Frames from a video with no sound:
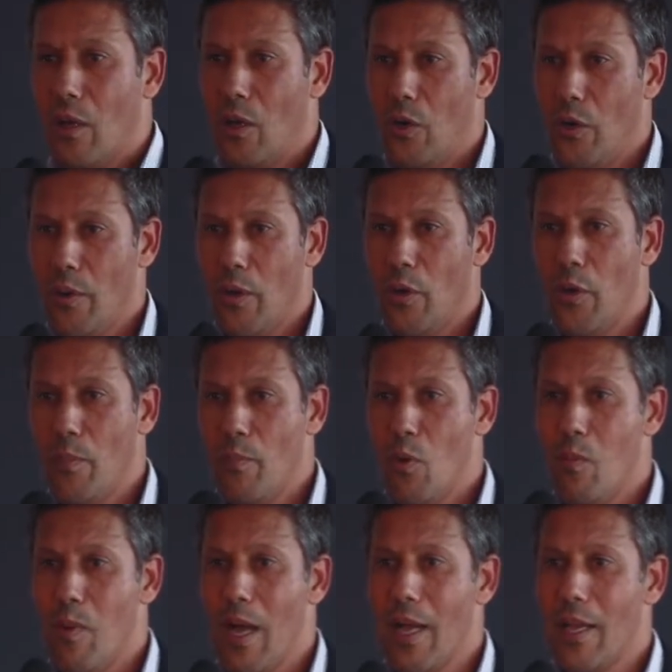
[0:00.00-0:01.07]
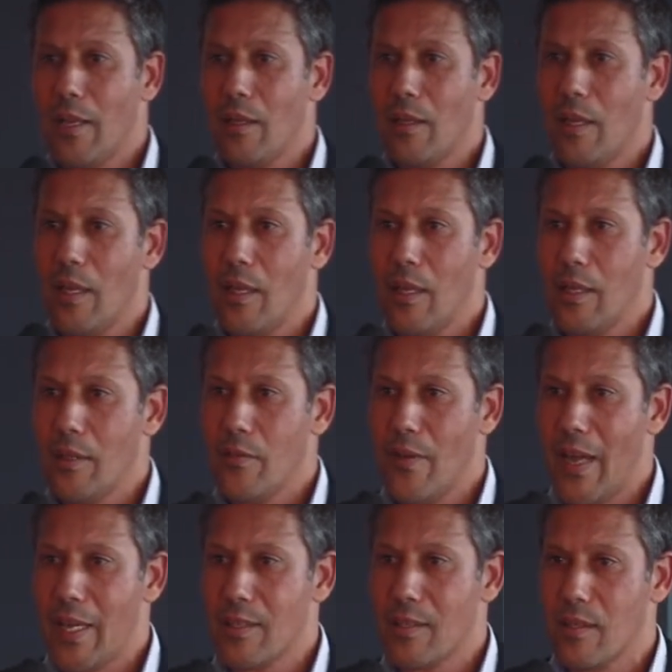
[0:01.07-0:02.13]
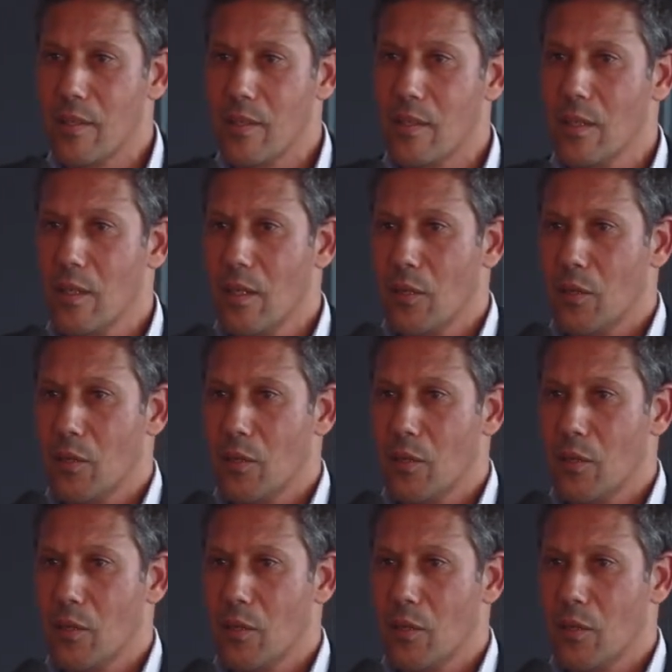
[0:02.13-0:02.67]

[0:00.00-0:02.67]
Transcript: on mobile devices.